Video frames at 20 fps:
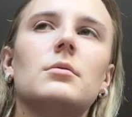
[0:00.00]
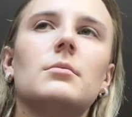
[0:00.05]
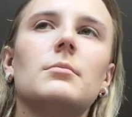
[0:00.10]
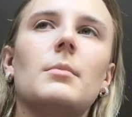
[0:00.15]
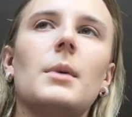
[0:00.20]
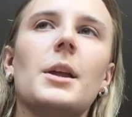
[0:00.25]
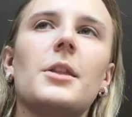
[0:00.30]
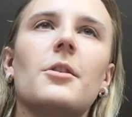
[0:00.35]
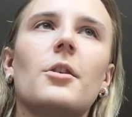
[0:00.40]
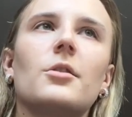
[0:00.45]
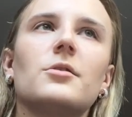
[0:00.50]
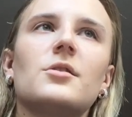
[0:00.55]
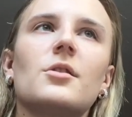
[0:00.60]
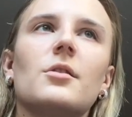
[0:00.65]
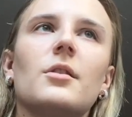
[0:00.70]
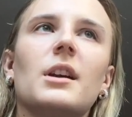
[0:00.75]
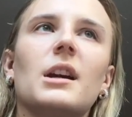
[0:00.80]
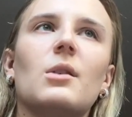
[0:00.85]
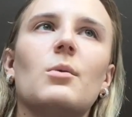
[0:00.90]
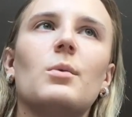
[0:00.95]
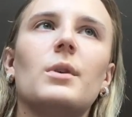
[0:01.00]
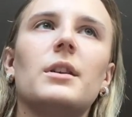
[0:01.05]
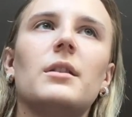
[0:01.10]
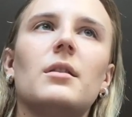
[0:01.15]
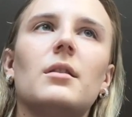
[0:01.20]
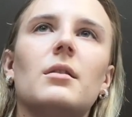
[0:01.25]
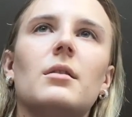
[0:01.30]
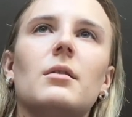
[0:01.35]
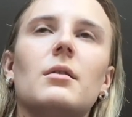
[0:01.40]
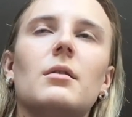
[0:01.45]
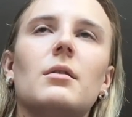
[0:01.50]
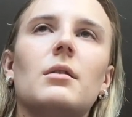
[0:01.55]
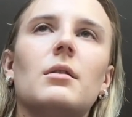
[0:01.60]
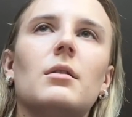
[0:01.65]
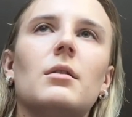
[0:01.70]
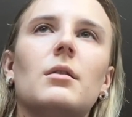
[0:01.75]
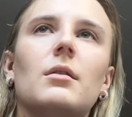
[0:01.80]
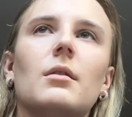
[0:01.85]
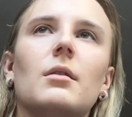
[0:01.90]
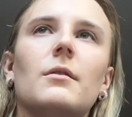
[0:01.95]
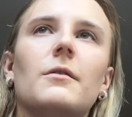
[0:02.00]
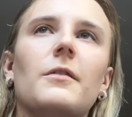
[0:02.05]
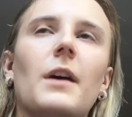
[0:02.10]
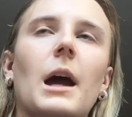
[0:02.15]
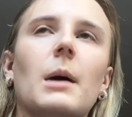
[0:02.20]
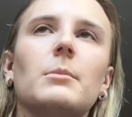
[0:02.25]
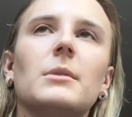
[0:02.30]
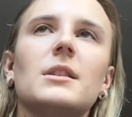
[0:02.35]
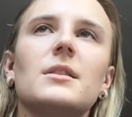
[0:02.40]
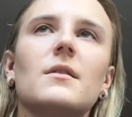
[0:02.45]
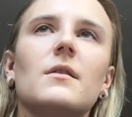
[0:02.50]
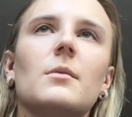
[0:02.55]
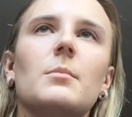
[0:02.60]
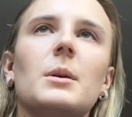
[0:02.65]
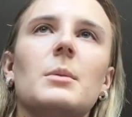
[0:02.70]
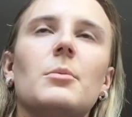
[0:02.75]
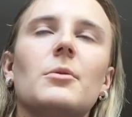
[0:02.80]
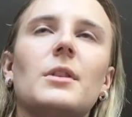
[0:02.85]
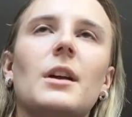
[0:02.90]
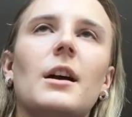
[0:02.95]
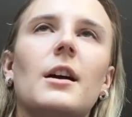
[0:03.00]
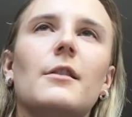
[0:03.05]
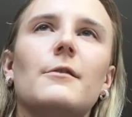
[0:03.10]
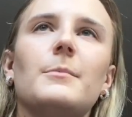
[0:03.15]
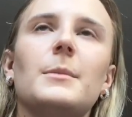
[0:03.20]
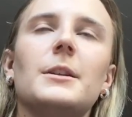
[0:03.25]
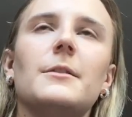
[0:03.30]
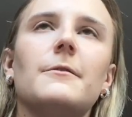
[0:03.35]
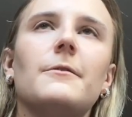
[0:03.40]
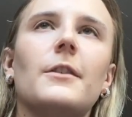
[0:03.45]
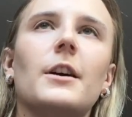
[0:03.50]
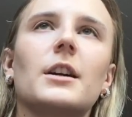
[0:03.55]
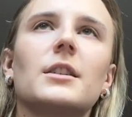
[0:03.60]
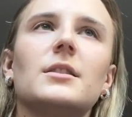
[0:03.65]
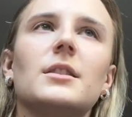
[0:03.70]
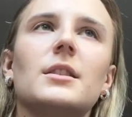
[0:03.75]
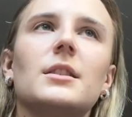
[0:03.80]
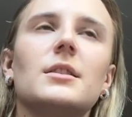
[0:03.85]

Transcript: my thoughts are like with the families of the people that have been affected.